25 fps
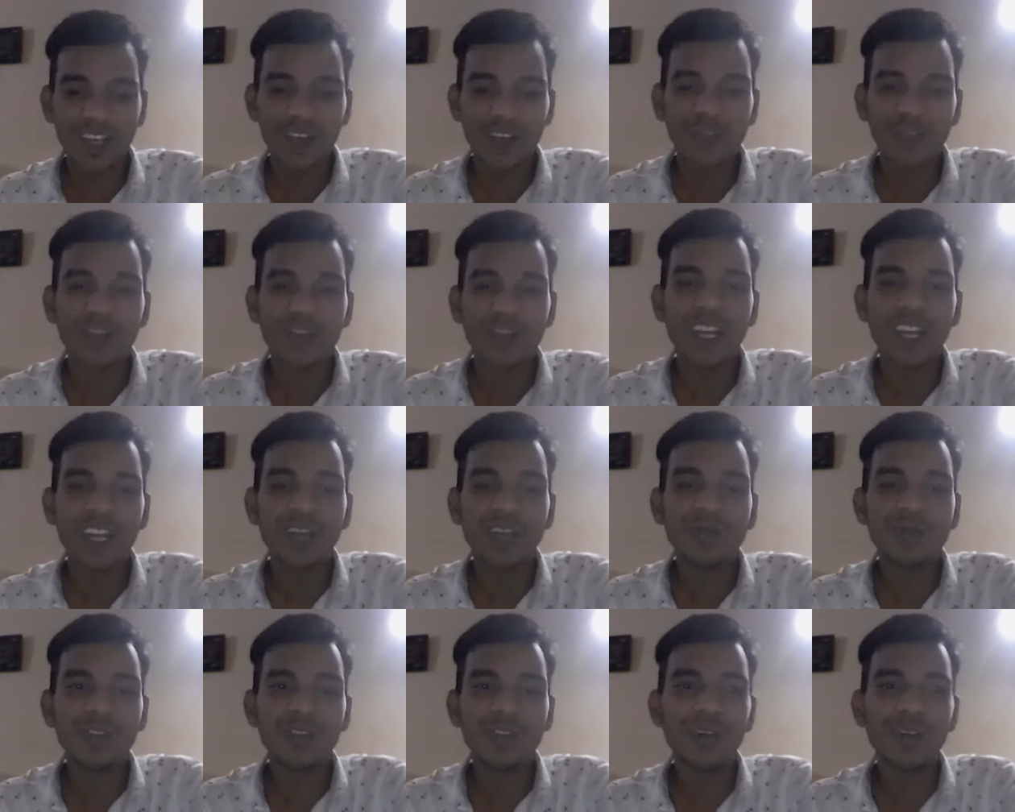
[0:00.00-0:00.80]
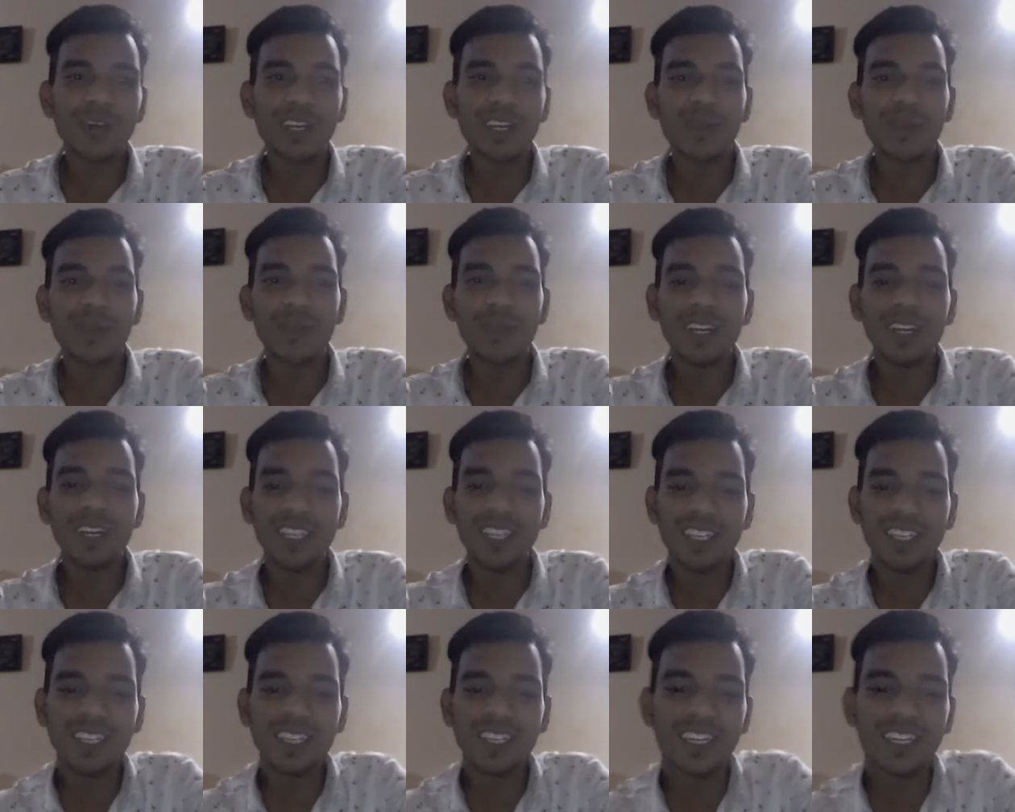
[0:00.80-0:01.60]
Welcome to our
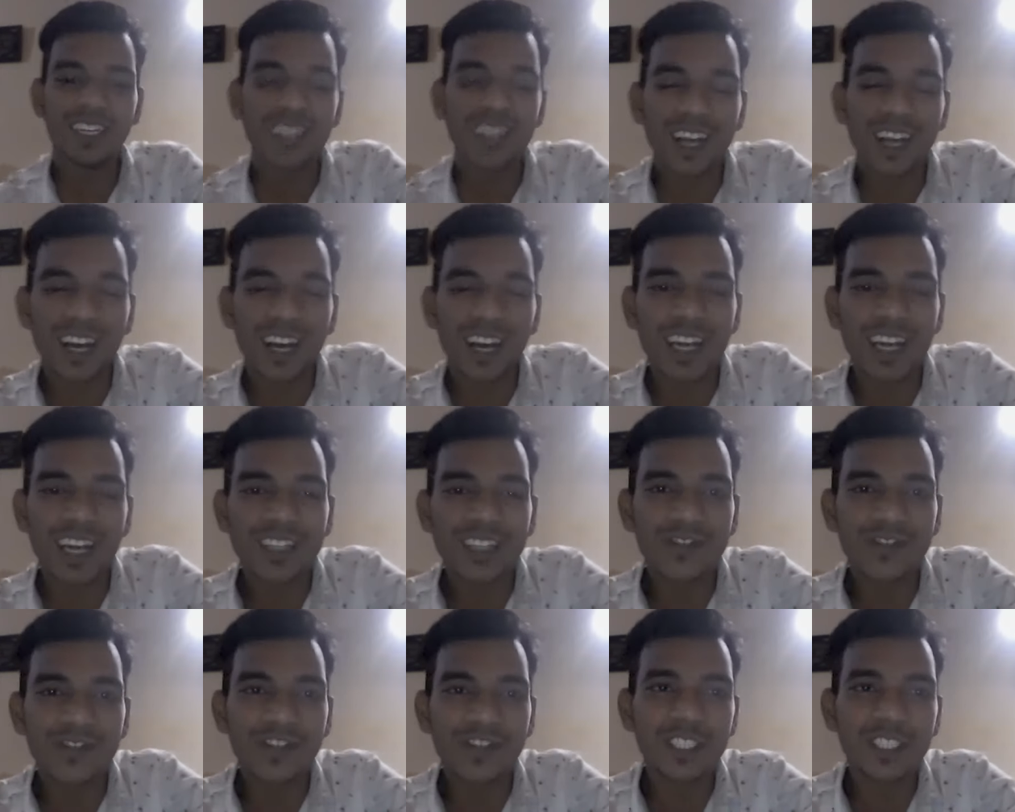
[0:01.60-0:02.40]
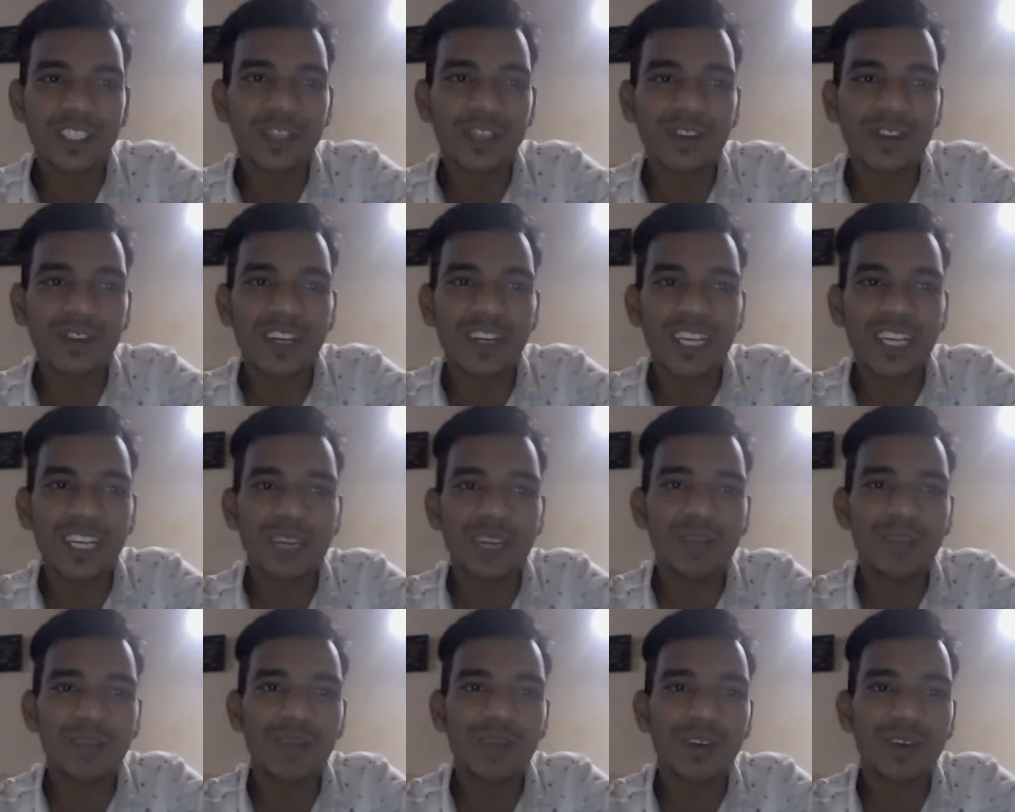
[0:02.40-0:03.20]
company. And first of all, tell
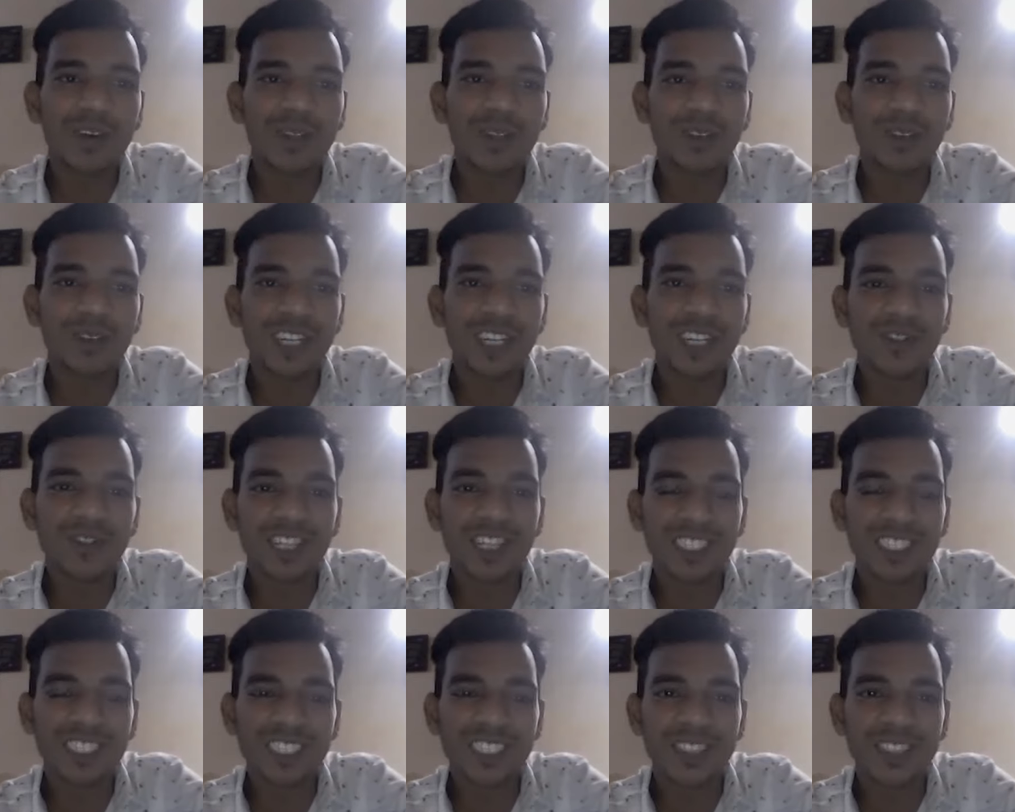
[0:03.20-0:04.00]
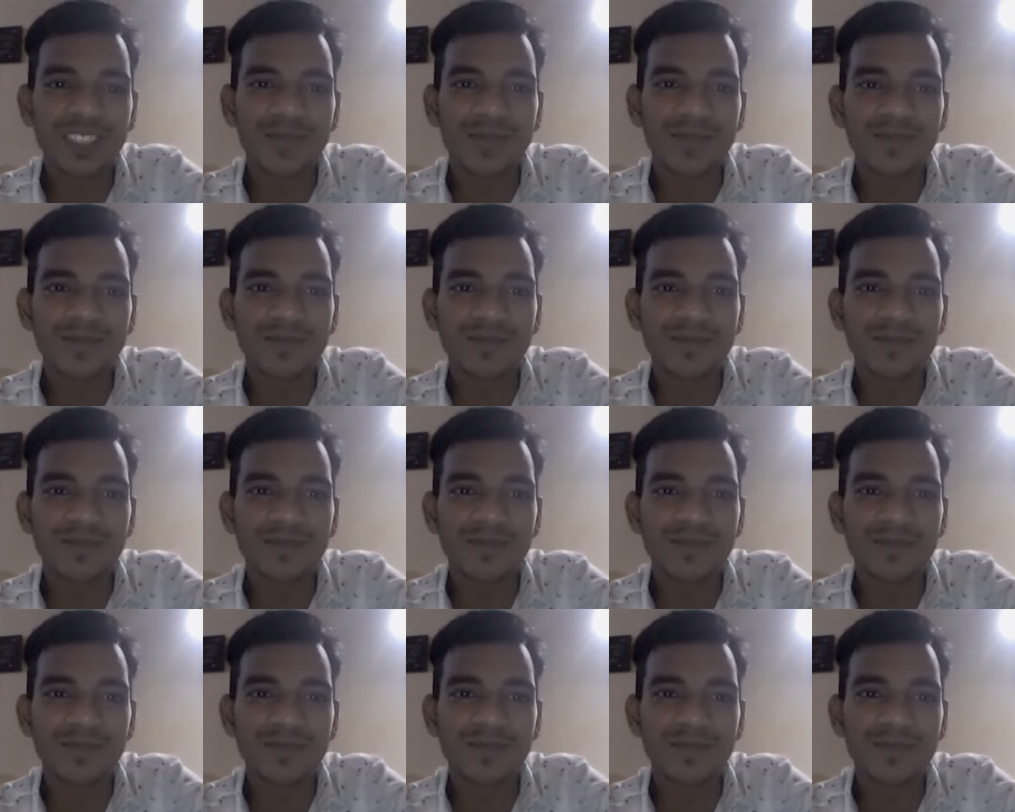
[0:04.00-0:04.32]
me about your introduction.